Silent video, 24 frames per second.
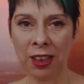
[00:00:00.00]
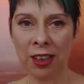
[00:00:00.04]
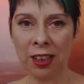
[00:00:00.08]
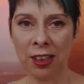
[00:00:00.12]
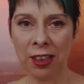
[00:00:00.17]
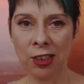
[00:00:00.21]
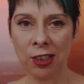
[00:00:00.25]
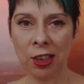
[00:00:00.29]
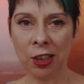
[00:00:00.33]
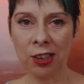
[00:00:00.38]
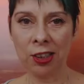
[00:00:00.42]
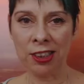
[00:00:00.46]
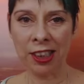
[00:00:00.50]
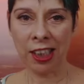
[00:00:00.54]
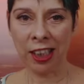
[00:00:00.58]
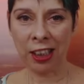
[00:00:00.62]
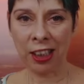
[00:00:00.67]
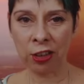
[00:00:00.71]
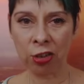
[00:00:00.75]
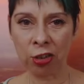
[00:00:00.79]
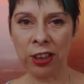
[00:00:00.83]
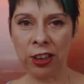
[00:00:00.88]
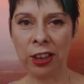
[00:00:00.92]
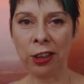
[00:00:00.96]
So it's
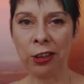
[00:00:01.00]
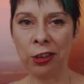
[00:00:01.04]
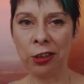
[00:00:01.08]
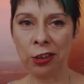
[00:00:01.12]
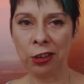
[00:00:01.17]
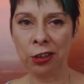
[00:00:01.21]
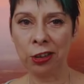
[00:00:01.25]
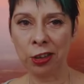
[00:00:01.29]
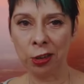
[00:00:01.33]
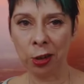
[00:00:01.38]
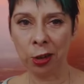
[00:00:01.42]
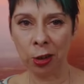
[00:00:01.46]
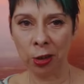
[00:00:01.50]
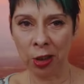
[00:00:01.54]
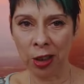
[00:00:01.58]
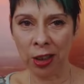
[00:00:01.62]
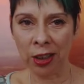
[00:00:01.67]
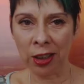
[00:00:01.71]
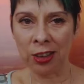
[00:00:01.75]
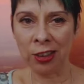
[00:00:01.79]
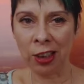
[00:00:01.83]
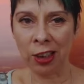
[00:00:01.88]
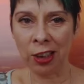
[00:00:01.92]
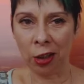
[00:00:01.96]
actually a
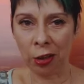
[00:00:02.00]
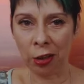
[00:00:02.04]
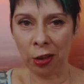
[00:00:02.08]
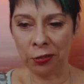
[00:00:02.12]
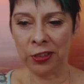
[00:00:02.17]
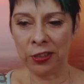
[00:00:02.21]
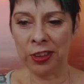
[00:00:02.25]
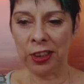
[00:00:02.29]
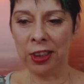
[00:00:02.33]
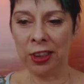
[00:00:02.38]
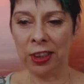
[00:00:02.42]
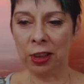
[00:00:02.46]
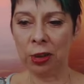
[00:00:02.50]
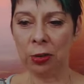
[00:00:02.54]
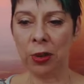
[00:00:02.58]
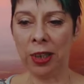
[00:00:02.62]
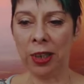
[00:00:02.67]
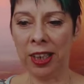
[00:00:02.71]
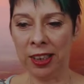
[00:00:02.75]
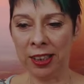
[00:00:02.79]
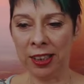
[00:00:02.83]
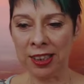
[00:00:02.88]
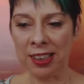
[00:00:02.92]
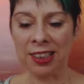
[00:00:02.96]
third of the
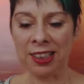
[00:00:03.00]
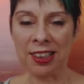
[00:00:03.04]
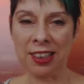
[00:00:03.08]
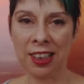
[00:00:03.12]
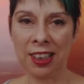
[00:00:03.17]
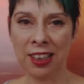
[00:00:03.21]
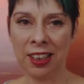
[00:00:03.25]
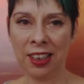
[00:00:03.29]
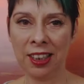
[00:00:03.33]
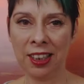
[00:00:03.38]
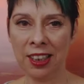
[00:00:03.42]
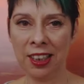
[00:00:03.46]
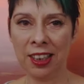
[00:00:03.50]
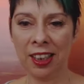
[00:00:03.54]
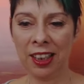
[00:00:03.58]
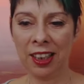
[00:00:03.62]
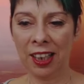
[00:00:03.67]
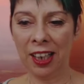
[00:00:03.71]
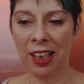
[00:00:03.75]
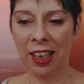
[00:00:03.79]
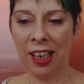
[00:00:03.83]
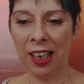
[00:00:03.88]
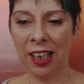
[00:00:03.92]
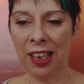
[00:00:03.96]
US.
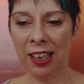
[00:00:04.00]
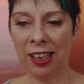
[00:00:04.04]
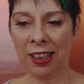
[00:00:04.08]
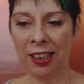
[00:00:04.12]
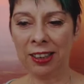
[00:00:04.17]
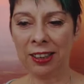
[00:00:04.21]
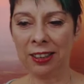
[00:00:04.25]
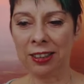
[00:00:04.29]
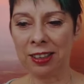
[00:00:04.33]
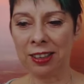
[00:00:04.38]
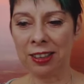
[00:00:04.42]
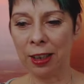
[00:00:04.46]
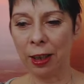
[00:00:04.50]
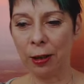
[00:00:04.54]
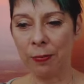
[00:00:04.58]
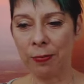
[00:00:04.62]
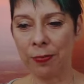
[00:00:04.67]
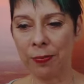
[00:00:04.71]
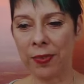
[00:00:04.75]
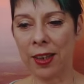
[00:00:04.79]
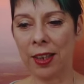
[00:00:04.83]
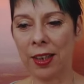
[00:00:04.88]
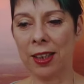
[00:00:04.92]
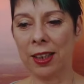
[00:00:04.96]
And
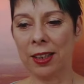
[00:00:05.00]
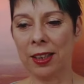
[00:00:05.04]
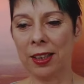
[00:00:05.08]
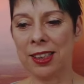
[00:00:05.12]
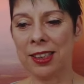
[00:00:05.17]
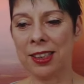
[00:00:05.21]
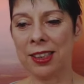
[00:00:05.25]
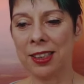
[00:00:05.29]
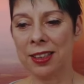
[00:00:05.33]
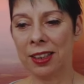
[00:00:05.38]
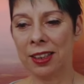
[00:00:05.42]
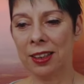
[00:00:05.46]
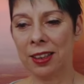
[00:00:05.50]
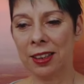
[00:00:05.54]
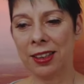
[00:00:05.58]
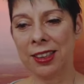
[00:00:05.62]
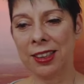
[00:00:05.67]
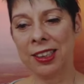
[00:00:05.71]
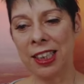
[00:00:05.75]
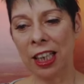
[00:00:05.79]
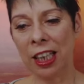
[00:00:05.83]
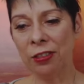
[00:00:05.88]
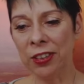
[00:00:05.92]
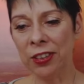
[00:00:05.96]

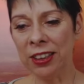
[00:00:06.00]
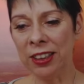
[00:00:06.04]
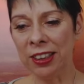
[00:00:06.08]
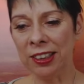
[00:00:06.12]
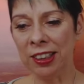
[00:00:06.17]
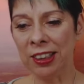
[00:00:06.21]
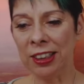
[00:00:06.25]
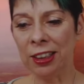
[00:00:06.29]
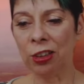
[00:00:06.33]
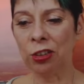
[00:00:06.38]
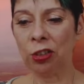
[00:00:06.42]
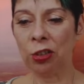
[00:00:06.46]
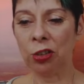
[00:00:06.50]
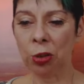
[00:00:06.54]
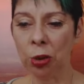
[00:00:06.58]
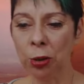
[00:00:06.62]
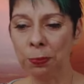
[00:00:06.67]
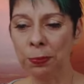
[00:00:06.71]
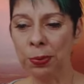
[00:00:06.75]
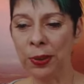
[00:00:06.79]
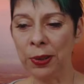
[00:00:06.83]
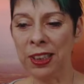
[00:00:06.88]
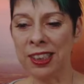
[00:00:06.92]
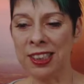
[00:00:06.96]

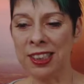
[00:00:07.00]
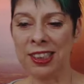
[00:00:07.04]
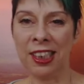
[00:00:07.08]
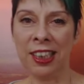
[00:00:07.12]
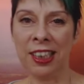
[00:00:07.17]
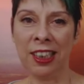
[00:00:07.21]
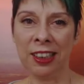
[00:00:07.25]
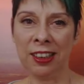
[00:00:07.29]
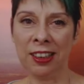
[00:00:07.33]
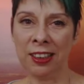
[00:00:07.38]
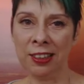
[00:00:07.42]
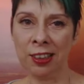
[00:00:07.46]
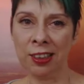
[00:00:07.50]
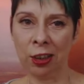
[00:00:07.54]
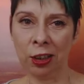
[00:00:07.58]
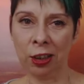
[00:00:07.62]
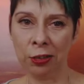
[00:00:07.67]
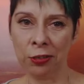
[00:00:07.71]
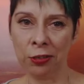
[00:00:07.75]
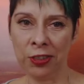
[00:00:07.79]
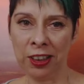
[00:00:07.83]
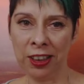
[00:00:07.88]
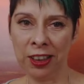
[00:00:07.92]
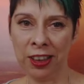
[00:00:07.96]
72%
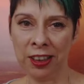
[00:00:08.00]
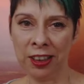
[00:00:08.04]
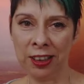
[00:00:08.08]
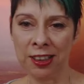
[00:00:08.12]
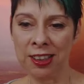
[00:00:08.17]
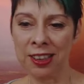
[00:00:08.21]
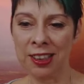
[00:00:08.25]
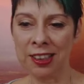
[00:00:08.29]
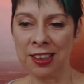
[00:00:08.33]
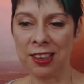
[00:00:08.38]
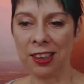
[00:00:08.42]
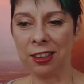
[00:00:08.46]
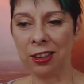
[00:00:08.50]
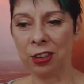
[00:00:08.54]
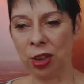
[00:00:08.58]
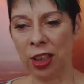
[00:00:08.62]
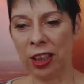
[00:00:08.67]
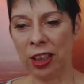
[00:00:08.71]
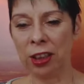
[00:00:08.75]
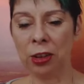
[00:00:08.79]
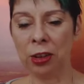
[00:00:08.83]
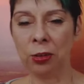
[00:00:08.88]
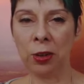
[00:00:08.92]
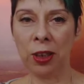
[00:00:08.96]
of this
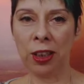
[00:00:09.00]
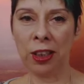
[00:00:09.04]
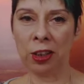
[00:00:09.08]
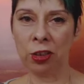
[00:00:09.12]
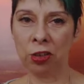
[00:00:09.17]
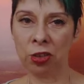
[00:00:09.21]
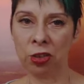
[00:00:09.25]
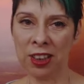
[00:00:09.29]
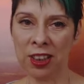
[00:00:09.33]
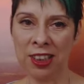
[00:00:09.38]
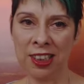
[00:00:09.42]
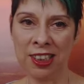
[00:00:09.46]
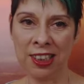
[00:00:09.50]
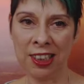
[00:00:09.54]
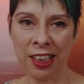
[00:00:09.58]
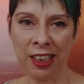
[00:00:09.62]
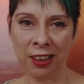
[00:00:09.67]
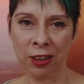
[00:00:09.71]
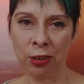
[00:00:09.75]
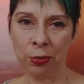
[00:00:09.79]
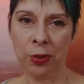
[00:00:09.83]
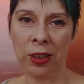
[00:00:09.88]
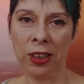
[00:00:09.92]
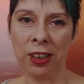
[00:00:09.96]
Generation
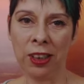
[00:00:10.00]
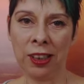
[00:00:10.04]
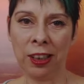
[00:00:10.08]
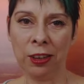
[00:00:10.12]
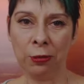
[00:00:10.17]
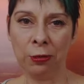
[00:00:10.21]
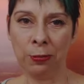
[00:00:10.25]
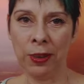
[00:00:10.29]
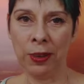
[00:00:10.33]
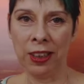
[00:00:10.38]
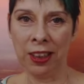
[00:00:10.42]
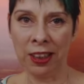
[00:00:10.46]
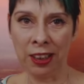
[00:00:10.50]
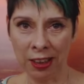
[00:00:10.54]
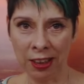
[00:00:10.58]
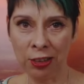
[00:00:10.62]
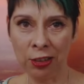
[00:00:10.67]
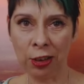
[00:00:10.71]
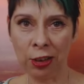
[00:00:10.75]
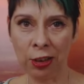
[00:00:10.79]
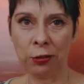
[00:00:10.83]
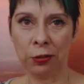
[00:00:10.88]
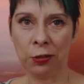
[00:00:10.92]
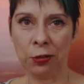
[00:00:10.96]
Z, when they've been
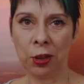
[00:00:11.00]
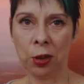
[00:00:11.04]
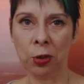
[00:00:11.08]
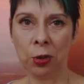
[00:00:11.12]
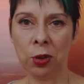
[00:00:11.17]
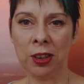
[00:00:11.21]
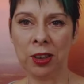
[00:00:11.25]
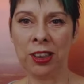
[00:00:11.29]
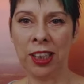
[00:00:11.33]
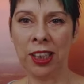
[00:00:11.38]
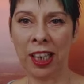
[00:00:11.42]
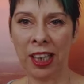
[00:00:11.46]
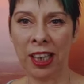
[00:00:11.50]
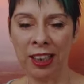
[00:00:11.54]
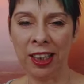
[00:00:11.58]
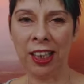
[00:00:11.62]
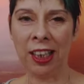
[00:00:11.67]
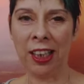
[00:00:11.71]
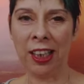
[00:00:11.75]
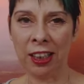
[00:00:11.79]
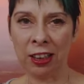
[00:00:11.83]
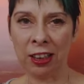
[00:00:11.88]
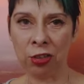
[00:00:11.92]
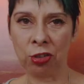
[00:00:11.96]
interviewed, they
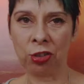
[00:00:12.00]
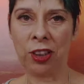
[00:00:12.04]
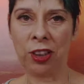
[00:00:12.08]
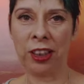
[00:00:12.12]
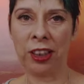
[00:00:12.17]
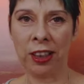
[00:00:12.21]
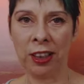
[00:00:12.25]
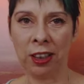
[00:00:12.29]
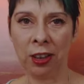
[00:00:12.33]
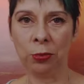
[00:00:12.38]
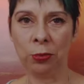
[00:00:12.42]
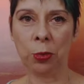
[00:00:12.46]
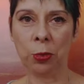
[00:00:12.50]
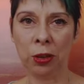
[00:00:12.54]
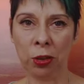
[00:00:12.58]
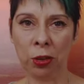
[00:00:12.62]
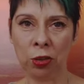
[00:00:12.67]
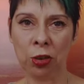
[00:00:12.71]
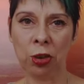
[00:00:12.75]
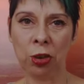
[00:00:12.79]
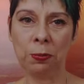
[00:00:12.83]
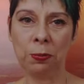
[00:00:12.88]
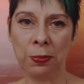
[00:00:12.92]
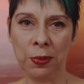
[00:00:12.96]
actually want
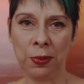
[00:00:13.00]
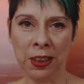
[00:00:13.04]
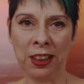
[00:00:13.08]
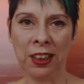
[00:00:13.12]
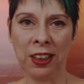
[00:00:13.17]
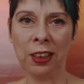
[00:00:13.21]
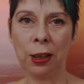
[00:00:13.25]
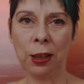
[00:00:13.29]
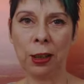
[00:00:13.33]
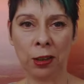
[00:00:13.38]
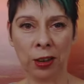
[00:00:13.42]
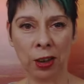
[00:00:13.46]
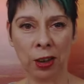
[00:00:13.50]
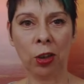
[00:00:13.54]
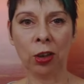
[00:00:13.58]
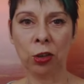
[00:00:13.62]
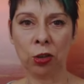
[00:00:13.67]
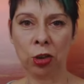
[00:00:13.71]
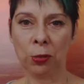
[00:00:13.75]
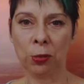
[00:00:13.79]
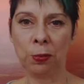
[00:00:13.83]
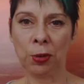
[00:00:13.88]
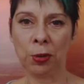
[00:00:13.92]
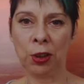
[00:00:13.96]
to be an
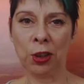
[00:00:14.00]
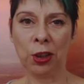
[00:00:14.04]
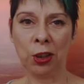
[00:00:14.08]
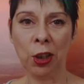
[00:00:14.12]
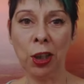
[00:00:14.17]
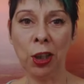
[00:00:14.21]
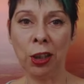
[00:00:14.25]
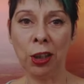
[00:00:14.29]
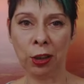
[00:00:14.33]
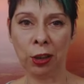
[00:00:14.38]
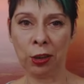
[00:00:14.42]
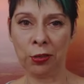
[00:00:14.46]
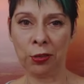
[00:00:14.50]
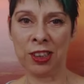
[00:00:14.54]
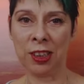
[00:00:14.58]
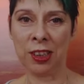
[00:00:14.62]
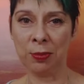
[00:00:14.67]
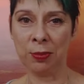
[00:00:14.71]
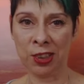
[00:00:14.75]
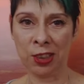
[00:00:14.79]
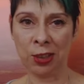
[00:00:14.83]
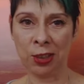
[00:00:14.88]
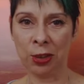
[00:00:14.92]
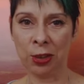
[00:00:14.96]
entrepreneur of
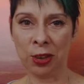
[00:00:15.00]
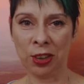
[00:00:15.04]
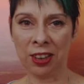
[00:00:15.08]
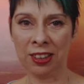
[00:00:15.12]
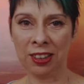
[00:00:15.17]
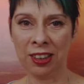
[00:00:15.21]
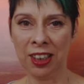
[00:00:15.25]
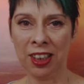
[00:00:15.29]
some sort.